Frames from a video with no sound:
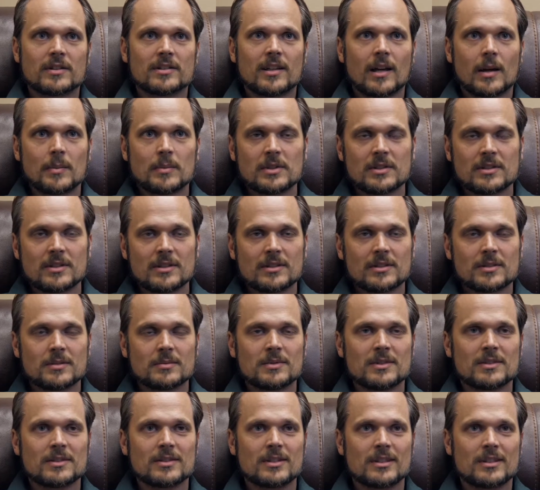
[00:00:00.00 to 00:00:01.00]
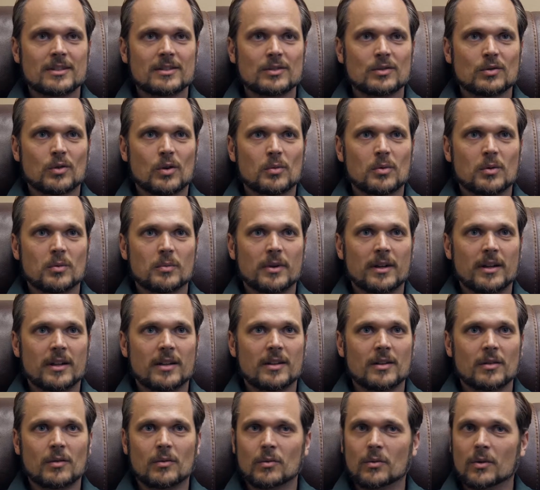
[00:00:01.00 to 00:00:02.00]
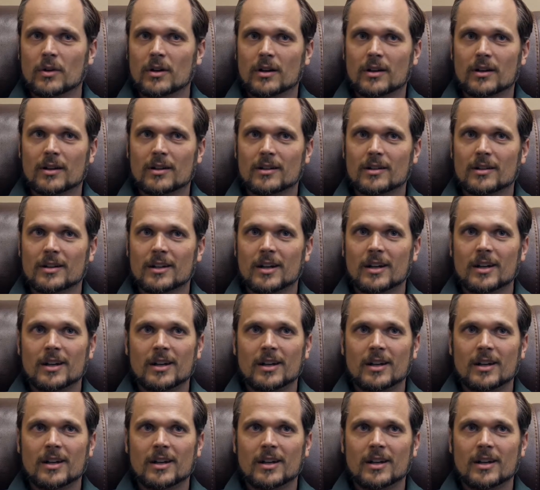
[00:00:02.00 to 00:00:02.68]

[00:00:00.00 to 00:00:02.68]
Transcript: skepticism is normal, but we're